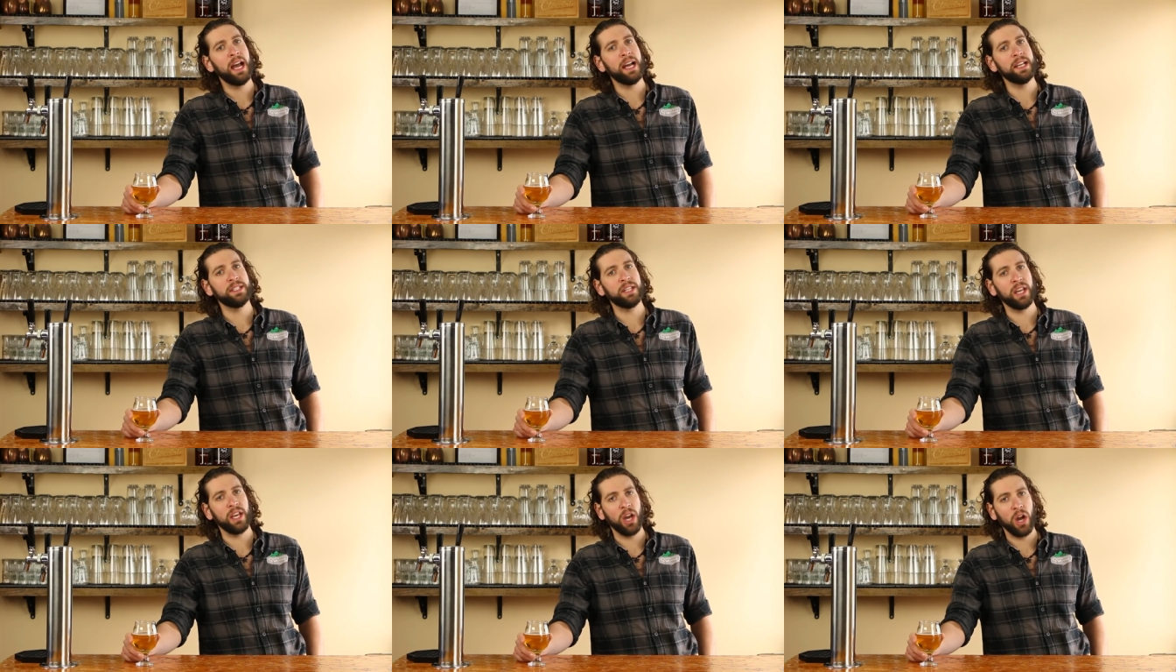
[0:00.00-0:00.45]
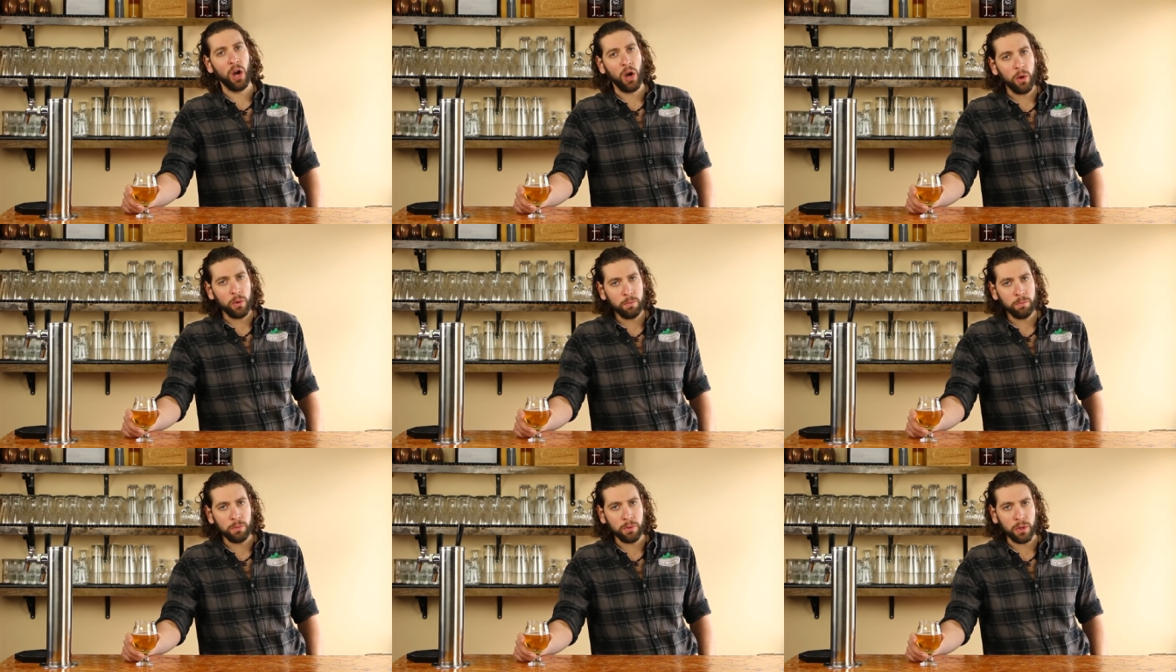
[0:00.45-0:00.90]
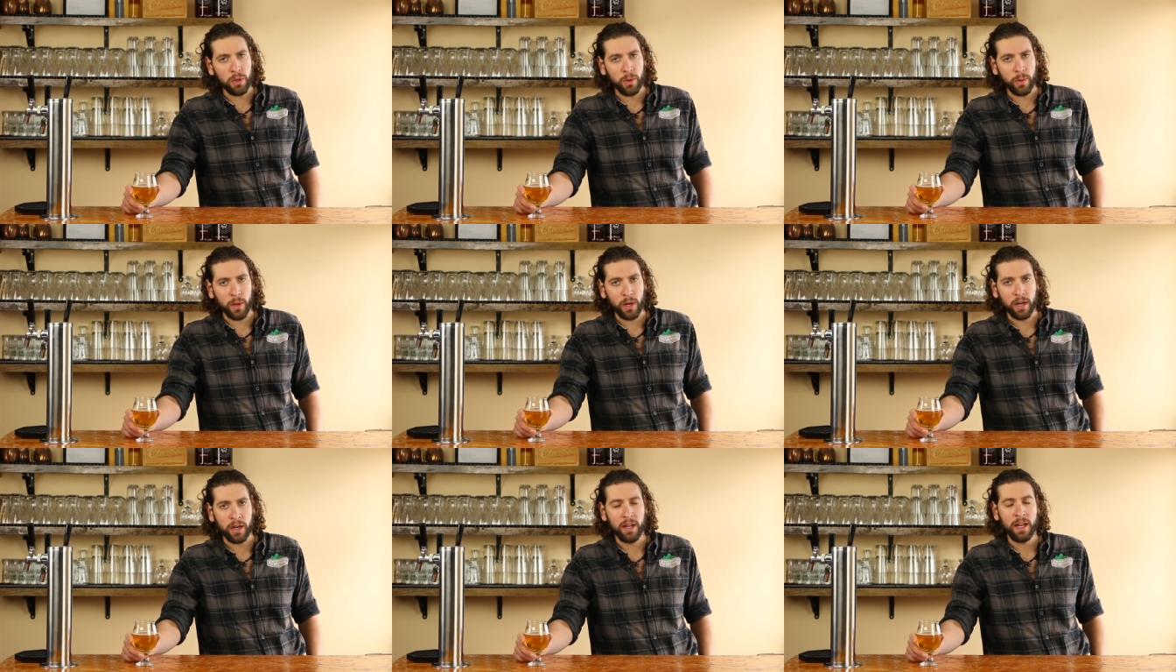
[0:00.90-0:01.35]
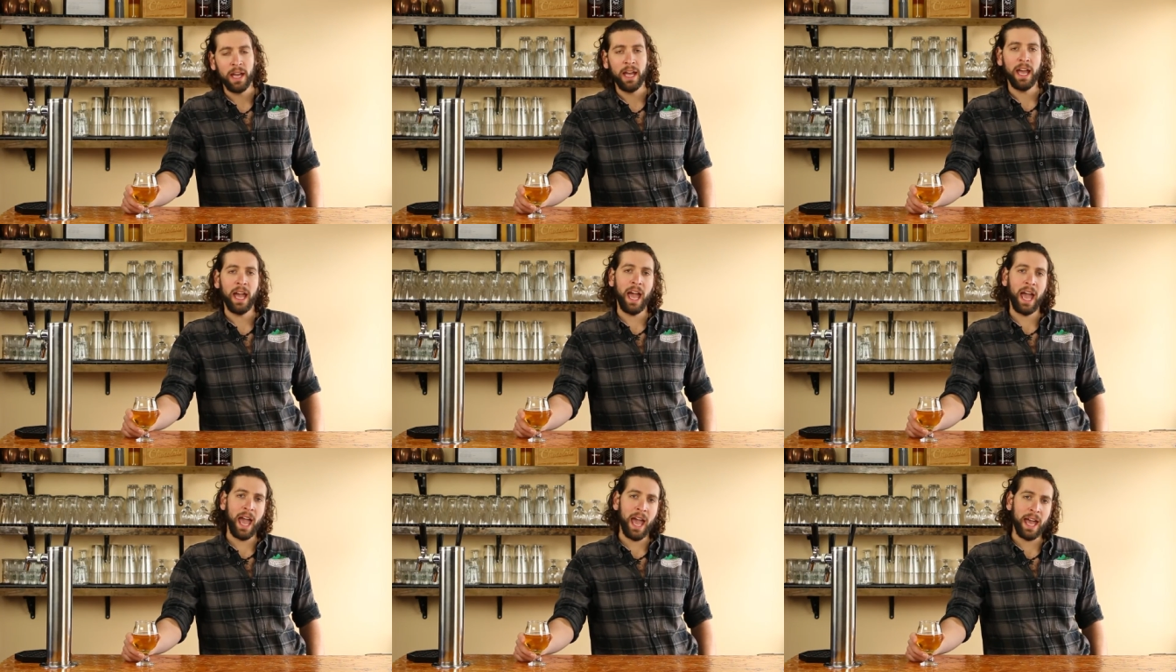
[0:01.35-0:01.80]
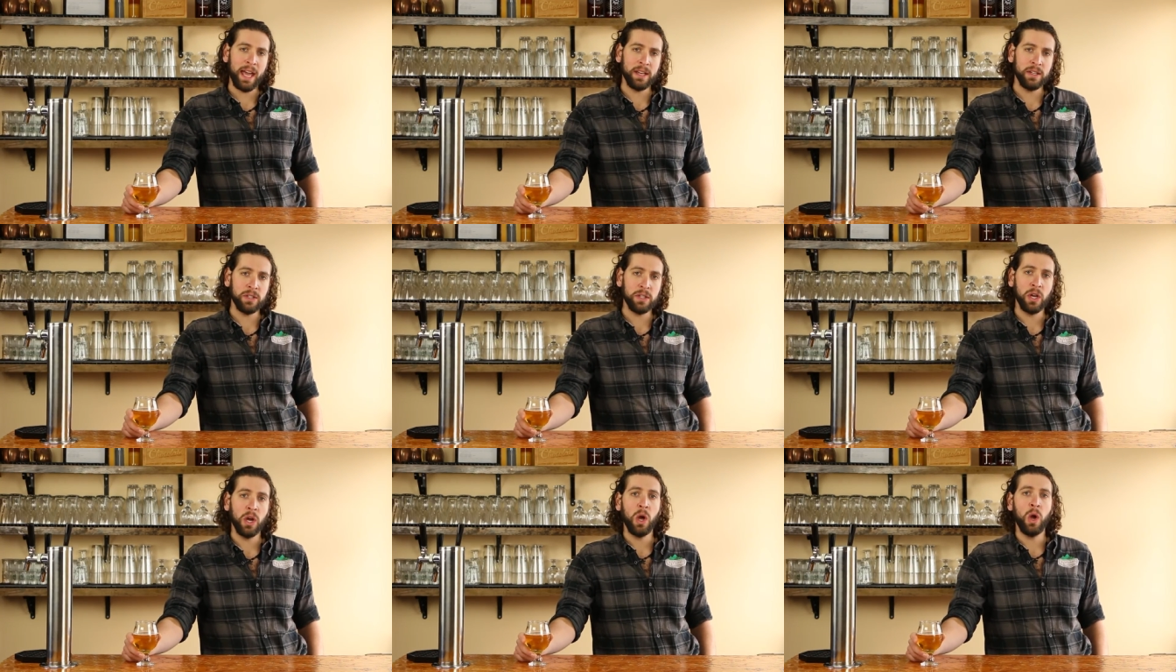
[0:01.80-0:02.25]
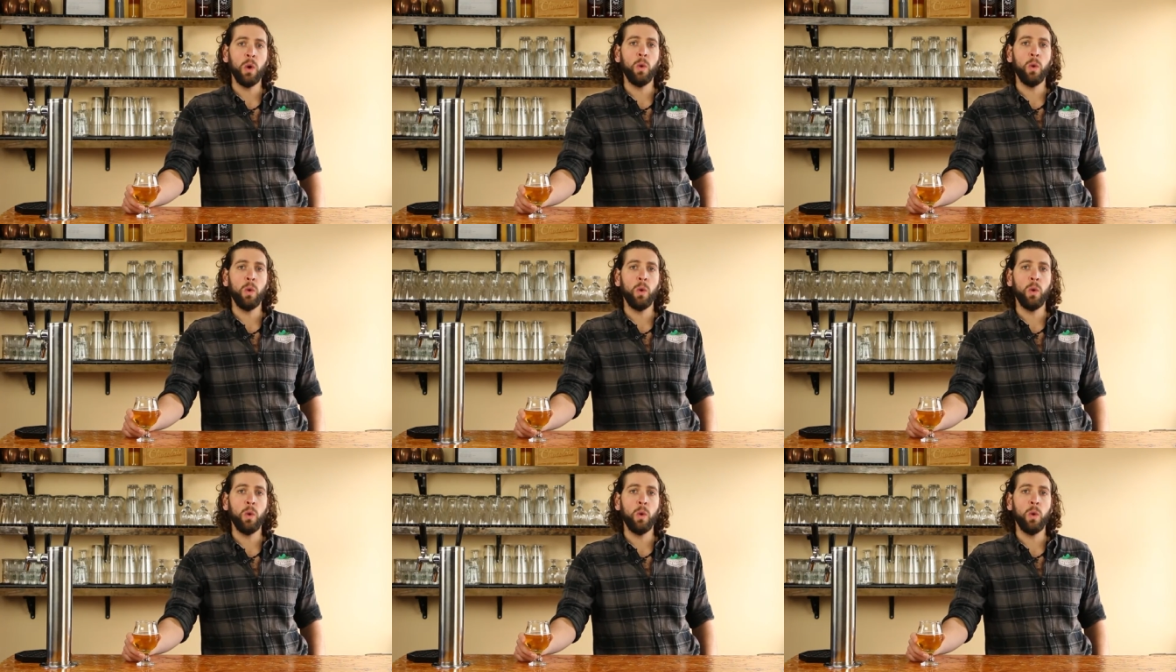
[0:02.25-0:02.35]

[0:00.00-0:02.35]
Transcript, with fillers: as a home brewer and